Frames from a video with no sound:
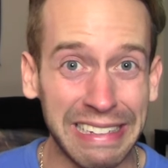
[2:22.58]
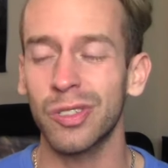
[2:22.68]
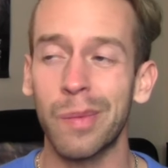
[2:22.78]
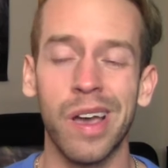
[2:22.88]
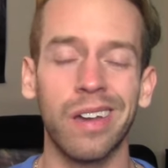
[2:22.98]

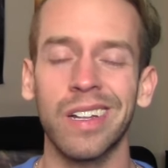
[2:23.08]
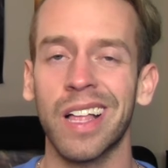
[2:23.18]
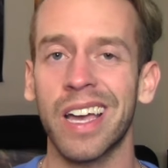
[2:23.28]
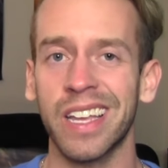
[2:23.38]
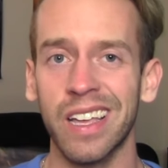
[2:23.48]
So I'm not gonna
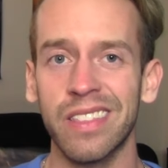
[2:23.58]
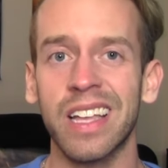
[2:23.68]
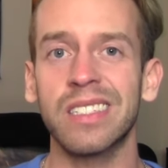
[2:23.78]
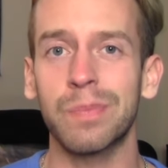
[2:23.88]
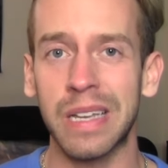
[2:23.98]
lie to you.
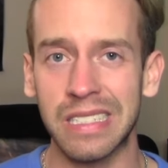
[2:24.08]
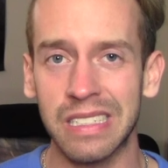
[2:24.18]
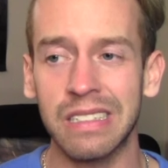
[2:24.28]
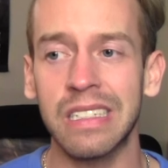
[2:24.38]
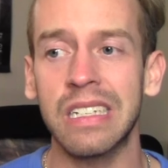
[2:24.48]
That's
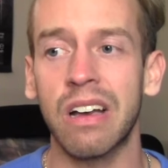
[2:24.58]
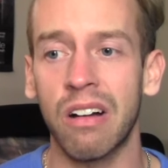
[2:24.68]
basically